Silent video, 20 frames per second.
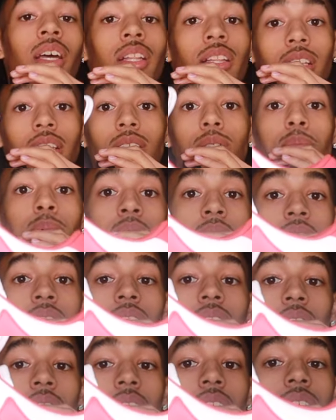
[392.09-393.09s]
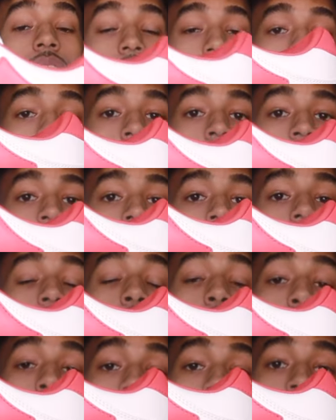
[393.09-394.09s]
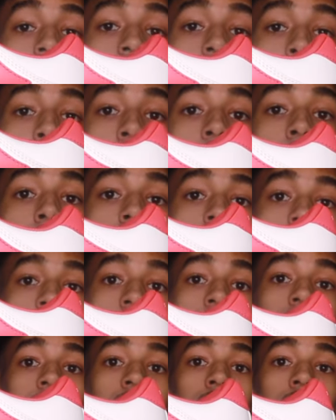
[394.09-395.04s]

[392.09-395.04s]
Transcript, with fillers: this being the like the runner up option.